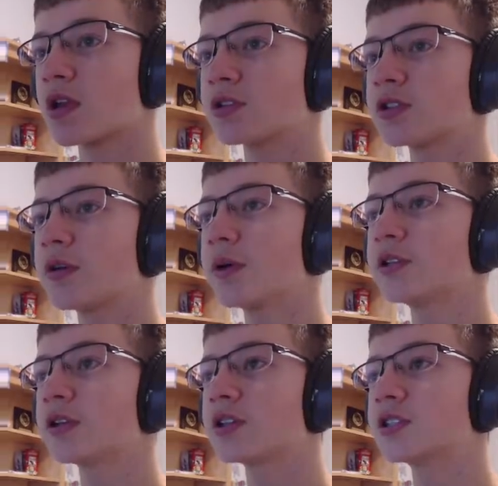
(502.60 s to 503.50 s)
So as
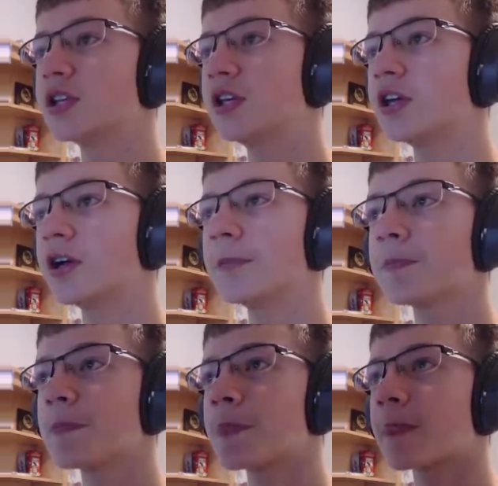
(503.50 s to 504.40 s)
you can see here,
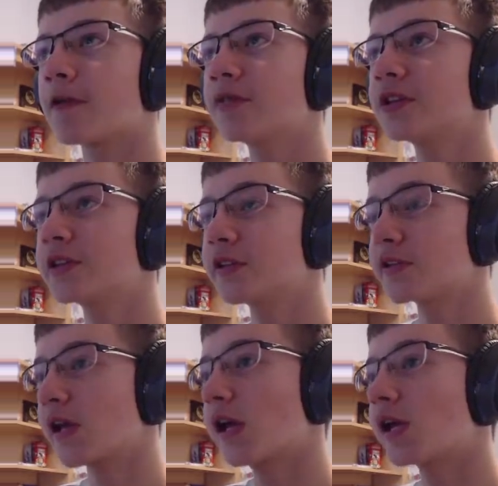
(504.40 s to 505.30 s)
this
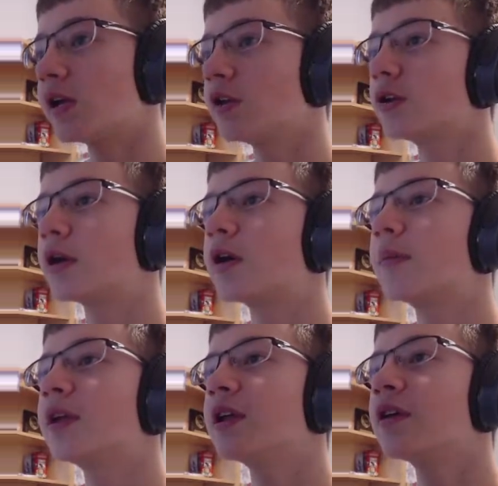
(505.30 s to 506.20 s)
is a new
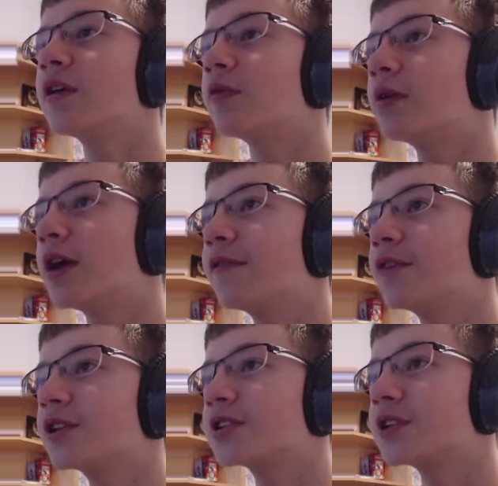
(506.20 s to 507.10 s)
element here. We have
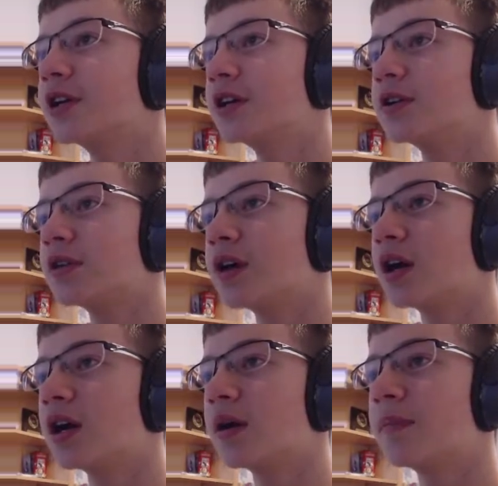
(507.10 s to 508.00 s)
this
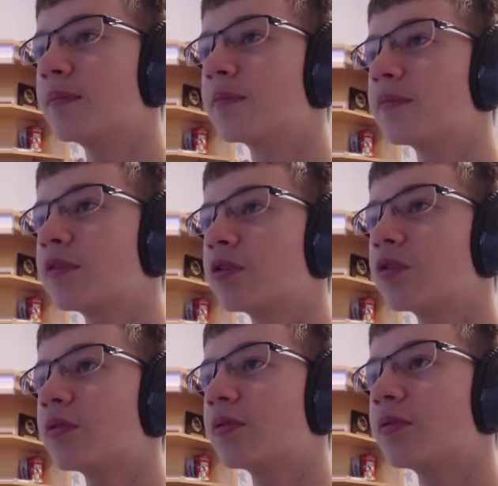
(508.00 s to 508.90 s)

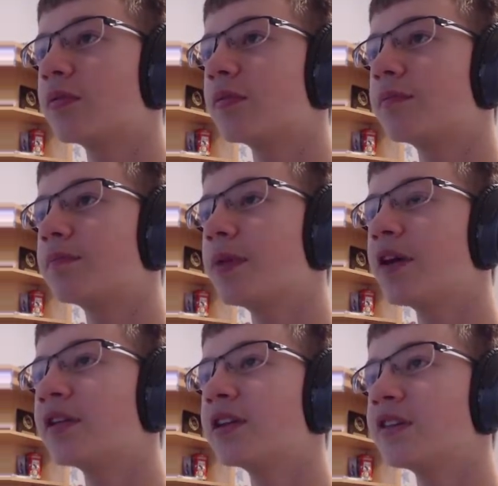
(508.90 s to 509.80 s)
little
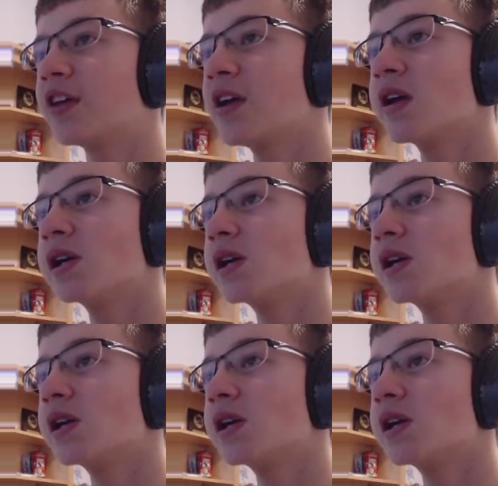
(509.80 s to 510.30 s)
pellet thing.